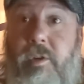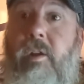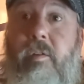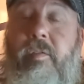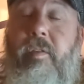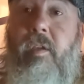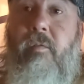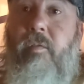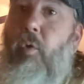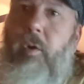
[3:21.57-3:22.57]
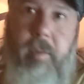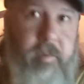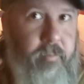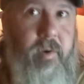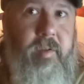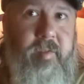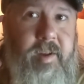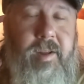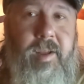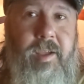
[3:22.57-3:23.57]
check to see if it's going to be
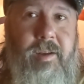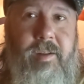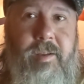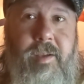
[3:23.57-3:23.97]
freezing at night.